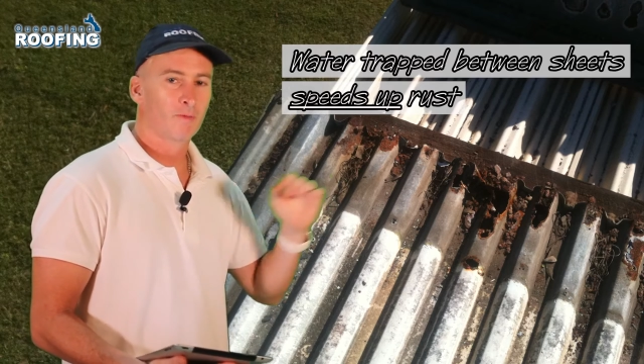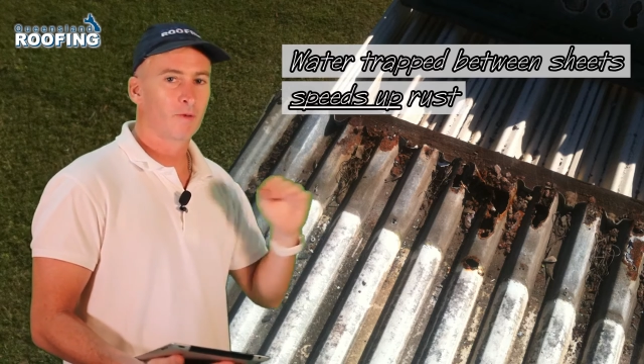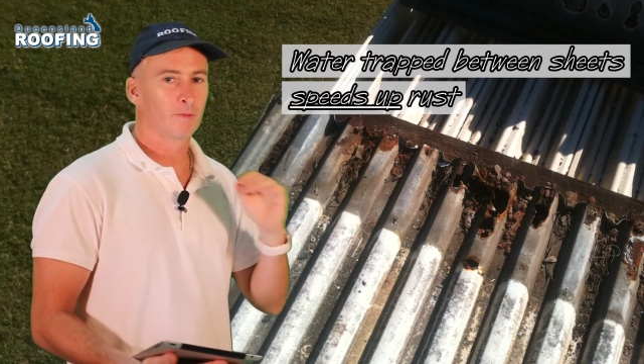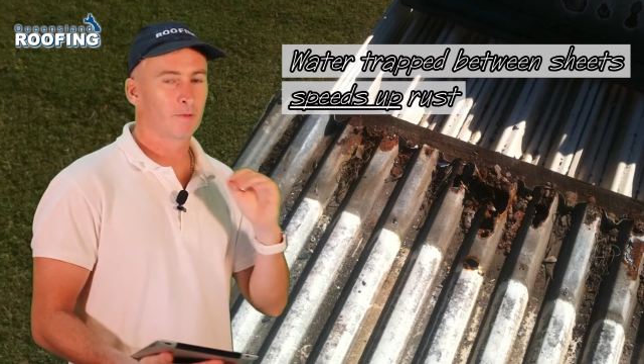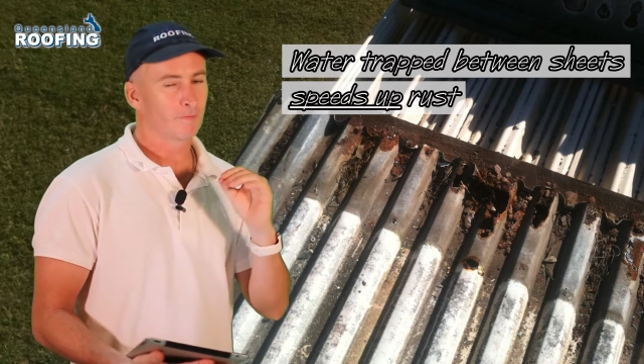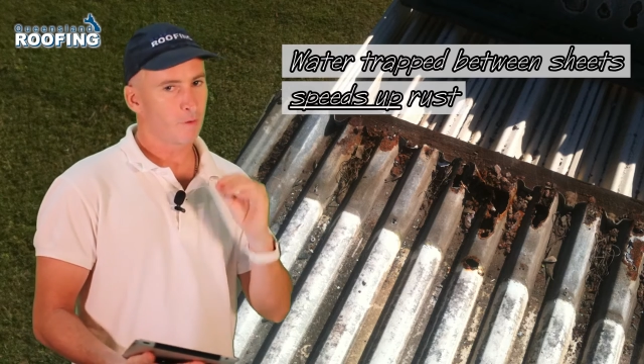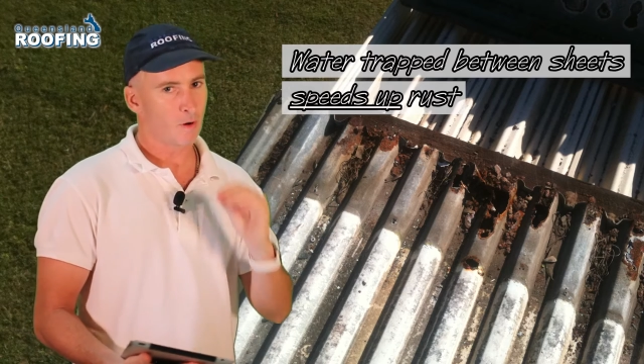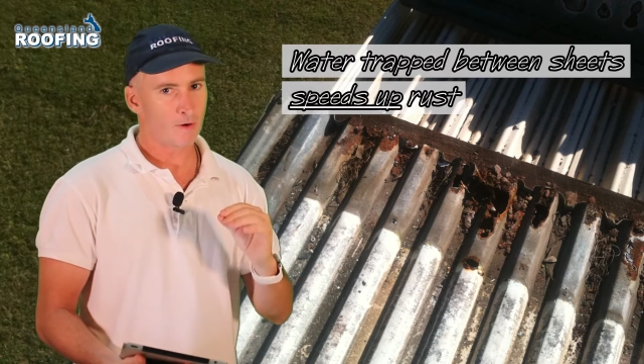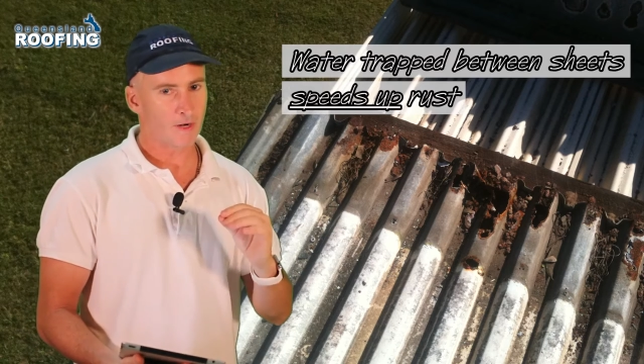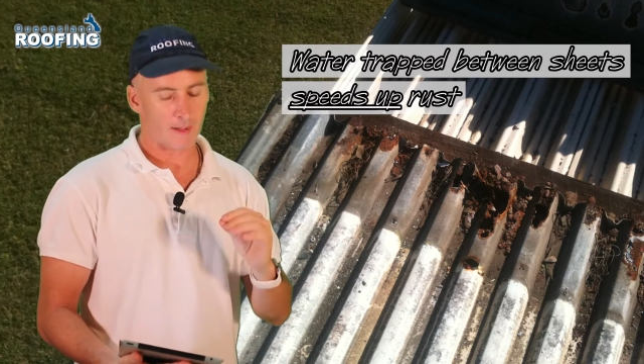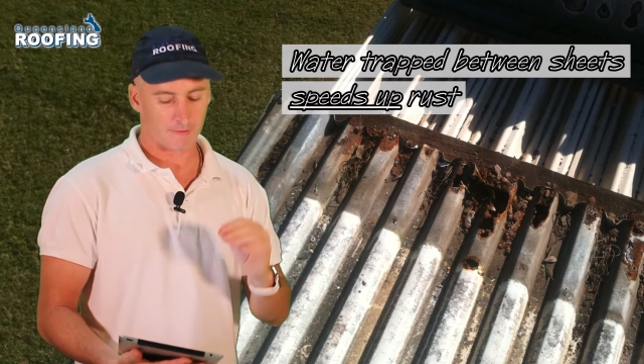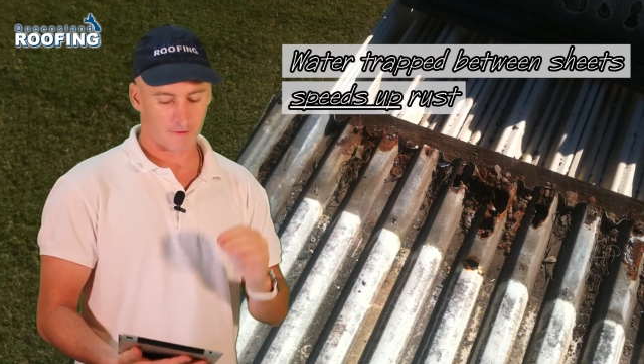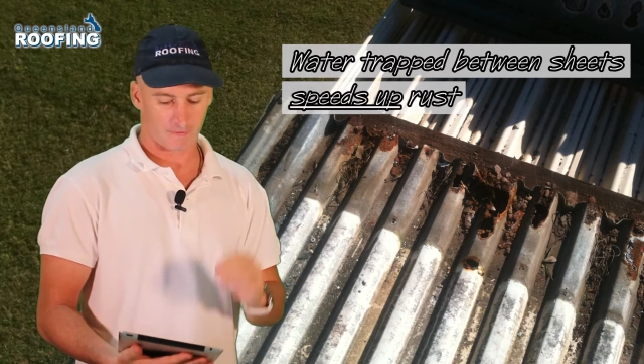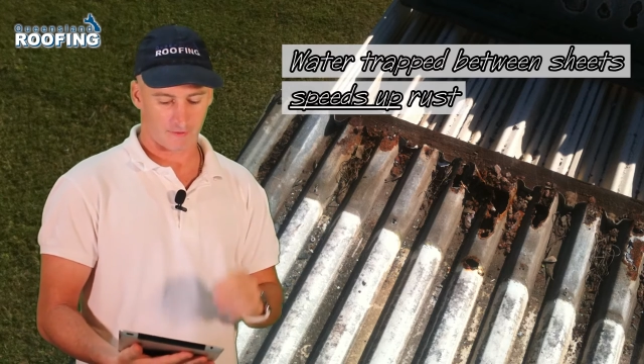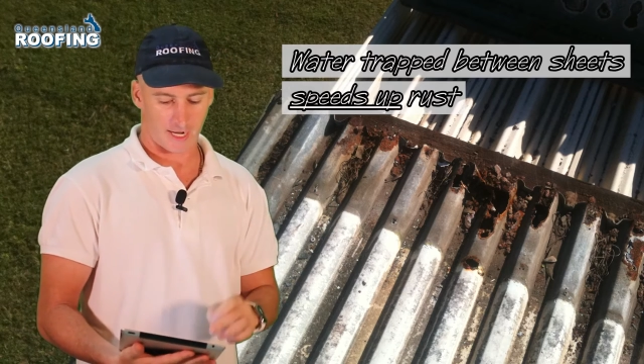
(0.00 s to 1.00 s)
When we've pulled
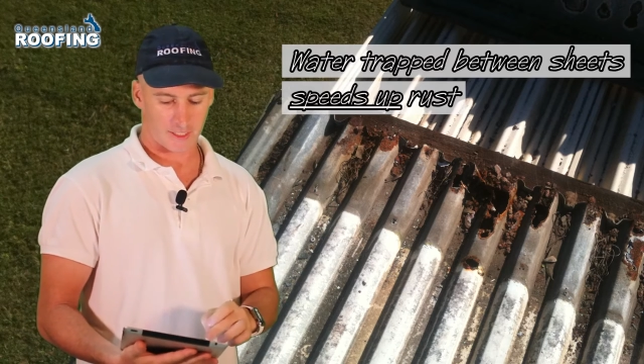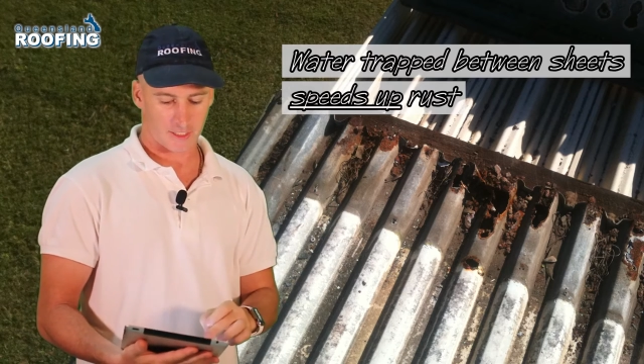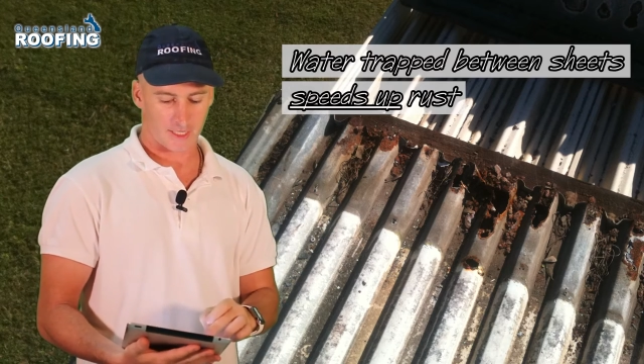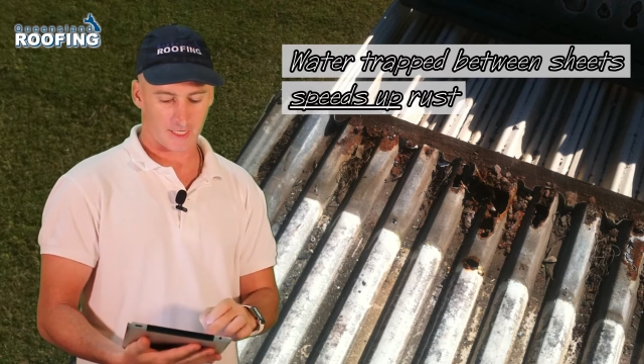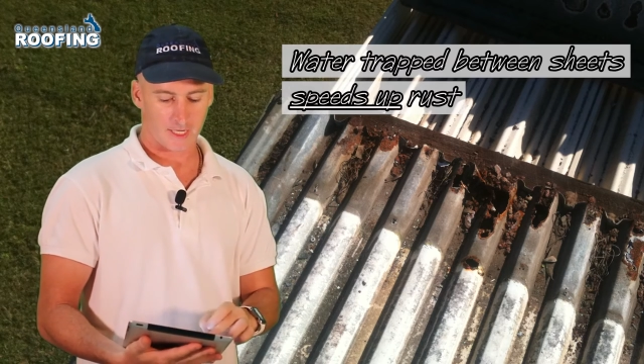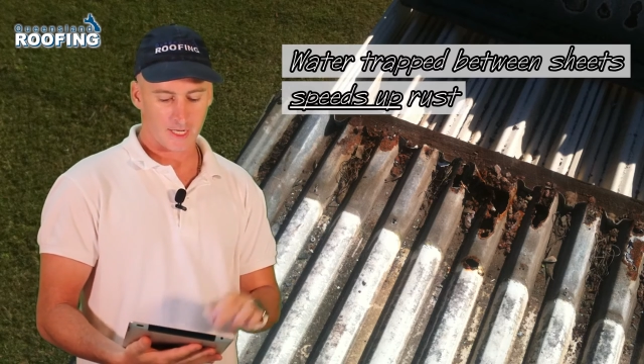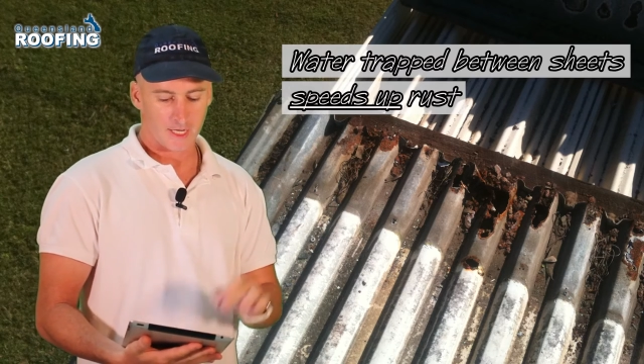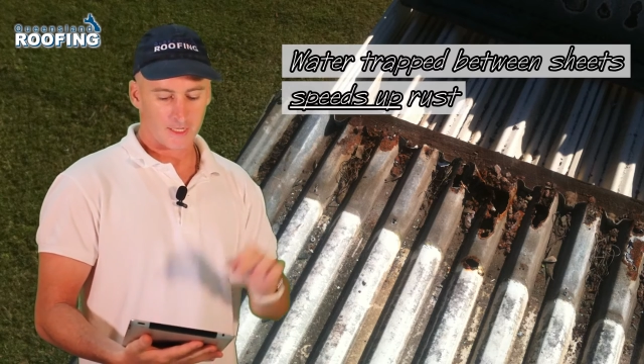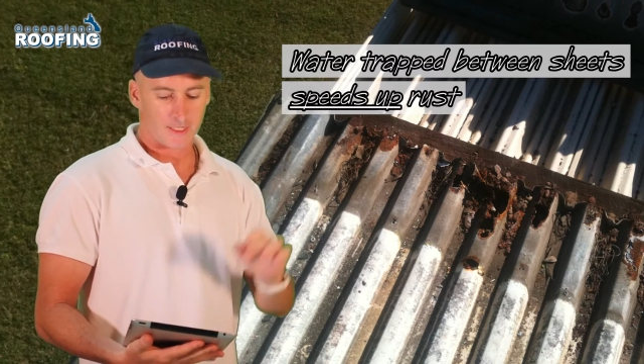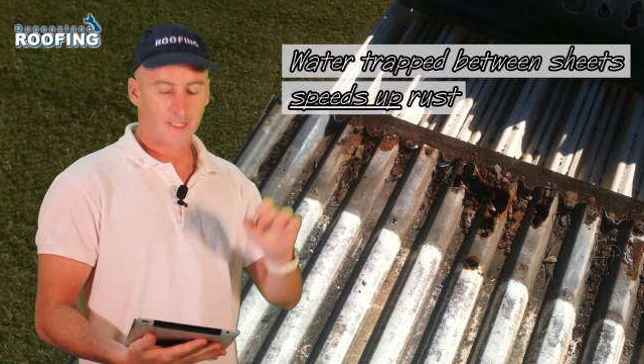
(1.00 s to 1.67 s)
up the flashing,